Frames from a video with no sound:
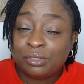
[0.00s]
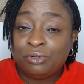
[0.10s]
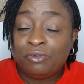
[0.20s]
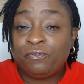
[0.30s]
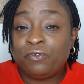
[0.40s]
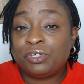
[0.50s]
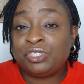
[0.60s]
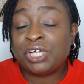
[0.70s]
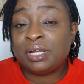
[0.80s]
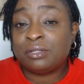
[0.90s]
look for
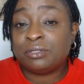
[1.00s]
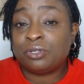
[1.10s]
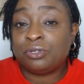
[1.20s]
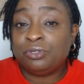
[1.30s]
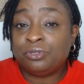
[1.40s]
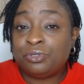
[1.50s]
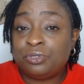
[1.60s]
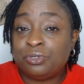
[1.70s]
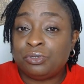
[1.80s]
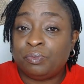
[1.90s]
channels on
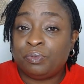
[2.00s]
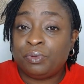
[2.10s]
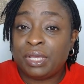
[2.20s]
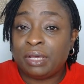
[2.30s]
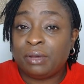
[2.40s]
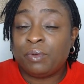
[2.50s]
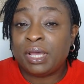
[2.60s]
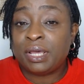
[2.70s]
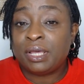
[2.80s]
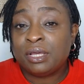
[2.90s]
YouTube here
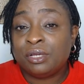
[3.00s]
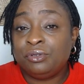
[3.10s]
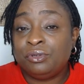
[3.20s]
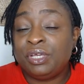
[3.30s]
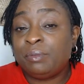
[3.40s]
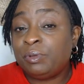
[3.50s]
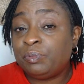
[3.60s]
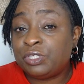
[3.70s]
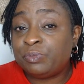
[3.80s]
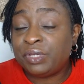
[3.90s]
where you hear
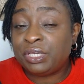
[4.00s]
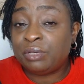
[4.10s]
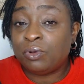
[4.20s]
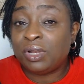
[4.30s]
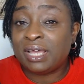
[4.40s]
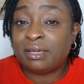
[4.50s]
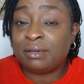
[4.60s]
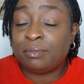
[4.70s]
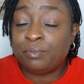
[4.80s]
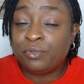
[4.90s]
people speak Igbo, like
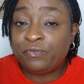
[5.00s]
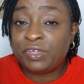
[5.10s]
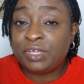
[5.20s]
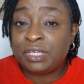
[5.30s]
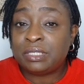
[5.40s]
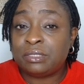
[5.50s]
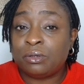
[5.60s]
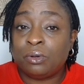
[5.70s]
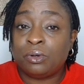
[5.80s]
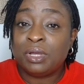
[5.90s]
movies
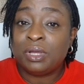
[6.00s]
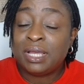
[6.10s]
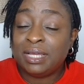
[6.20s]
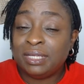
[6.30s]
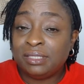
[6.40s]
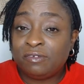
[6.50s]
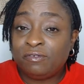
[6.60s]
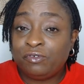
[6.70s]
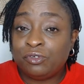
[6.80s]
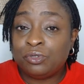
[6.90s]
or
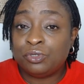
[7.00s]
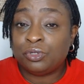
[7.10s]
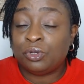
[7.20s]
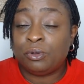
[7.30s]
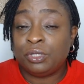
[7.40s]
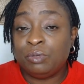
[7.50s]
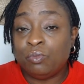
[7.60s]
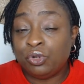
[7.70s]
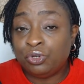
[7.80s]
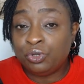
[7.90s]
interviews or
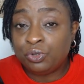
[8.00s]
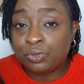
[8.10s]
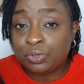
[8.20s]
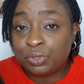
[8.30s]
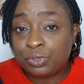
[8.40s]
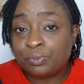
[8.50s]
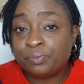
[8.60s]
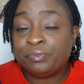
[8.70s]
Igbo news.